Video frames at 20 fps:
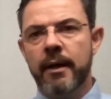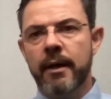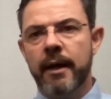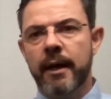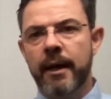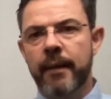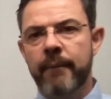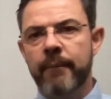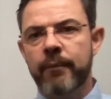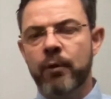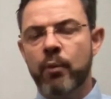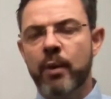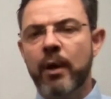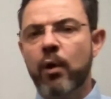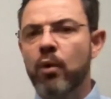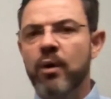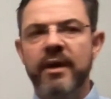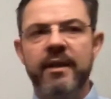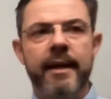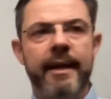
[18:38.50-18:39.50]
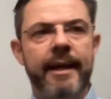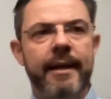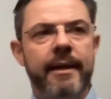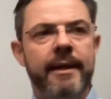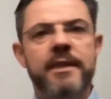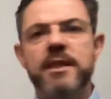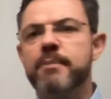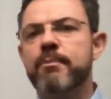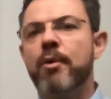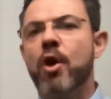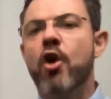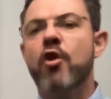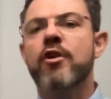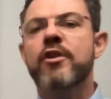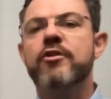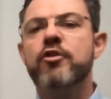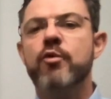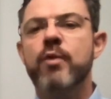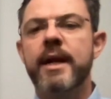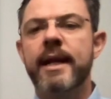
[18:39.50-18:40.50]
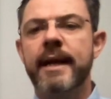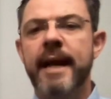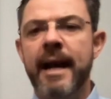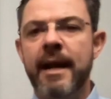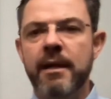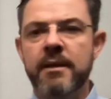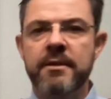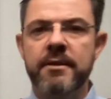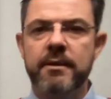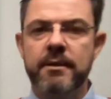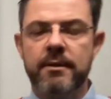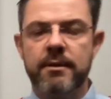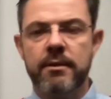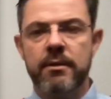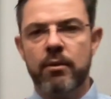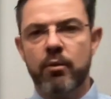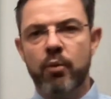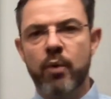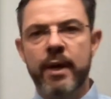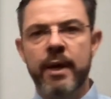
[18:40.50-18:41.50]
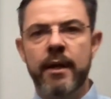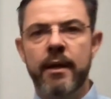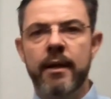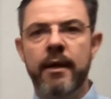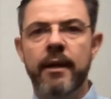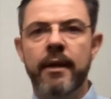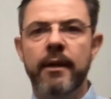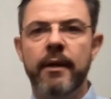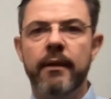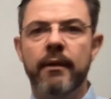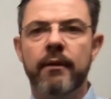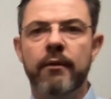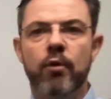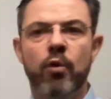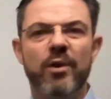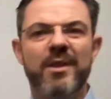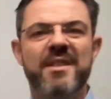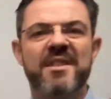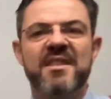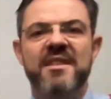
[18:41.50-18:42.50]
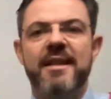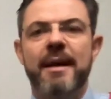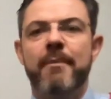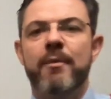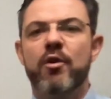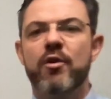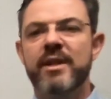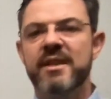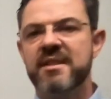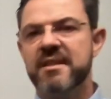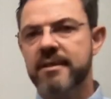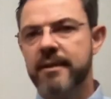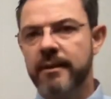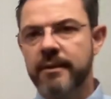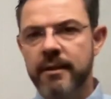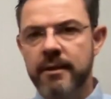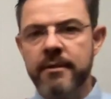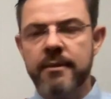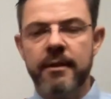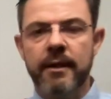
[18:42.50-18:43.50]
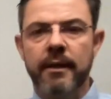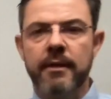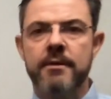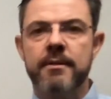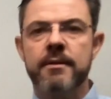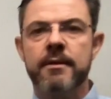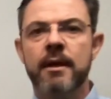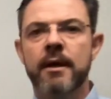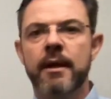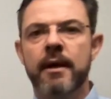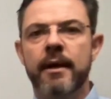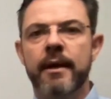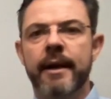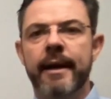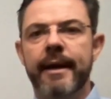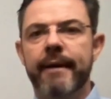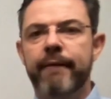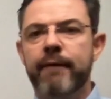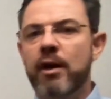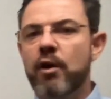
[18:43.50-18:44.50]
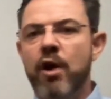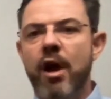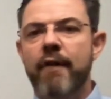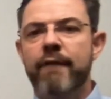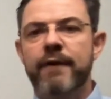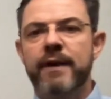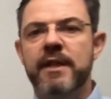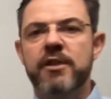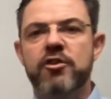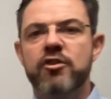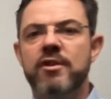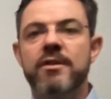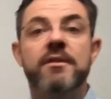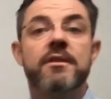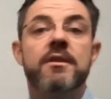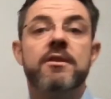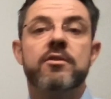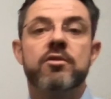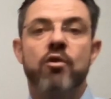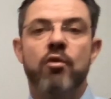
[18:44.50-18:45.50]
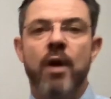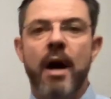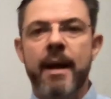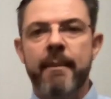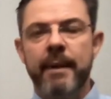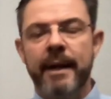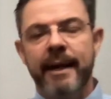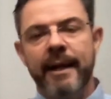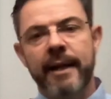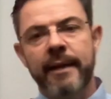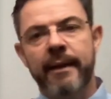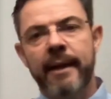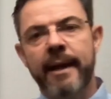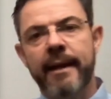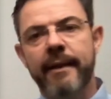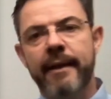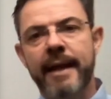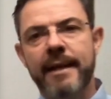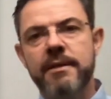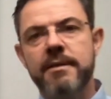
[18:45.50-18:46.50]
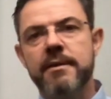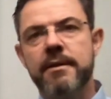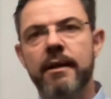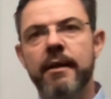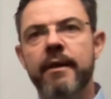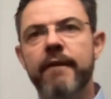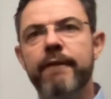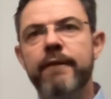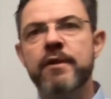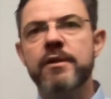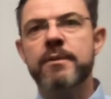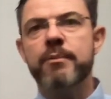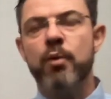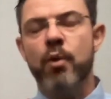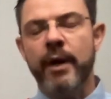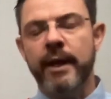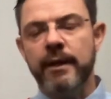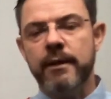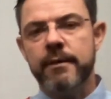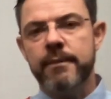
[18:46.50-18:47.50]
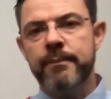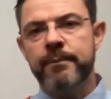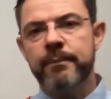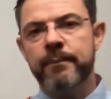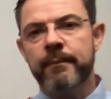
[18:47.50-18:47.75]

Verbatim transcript: Um, we call it exploratory analysis, we call it summary statistics. Very often it's just describing, and, and that's the first point